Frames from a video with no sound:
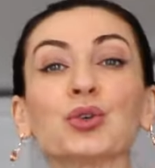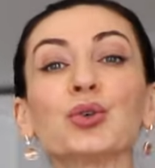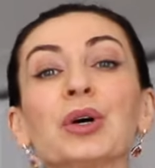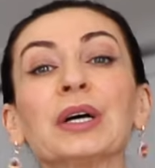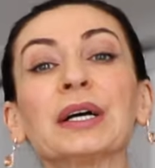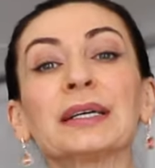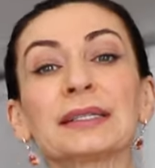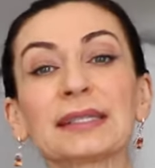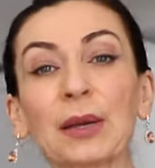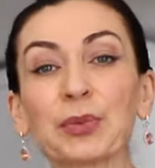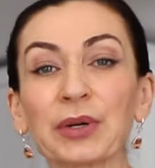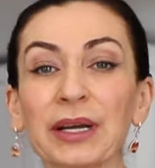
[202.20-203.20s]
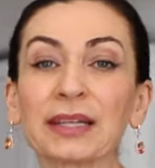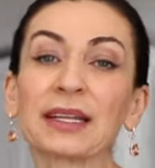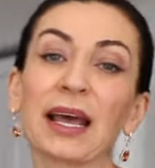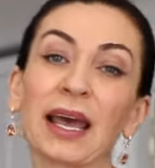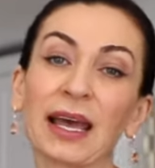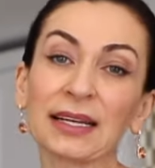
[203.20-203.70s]
to separate
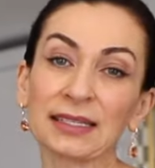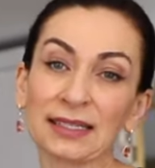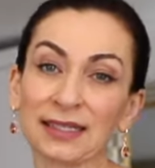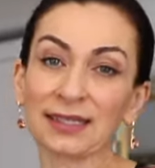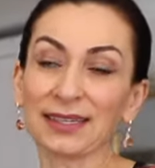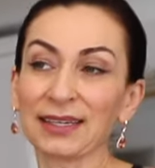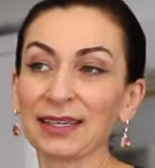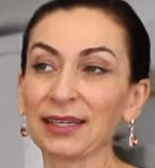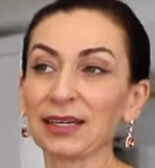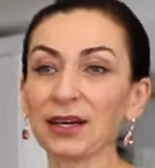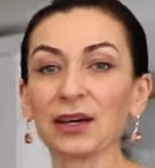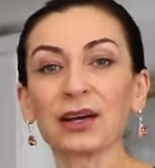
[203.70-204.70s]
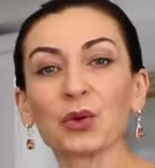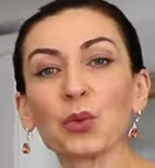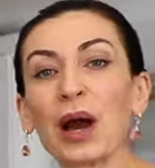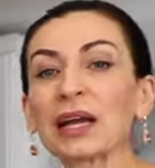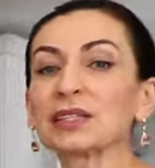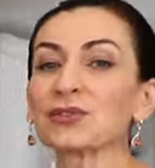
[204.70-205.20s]
eggs,
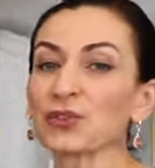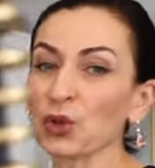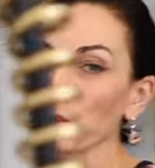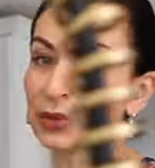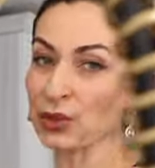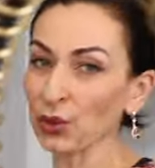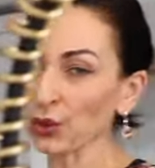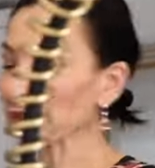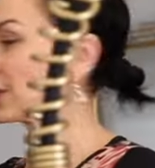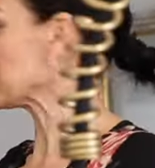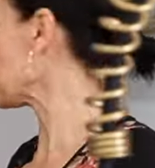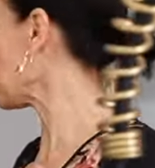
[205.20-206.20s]
whites from yolks,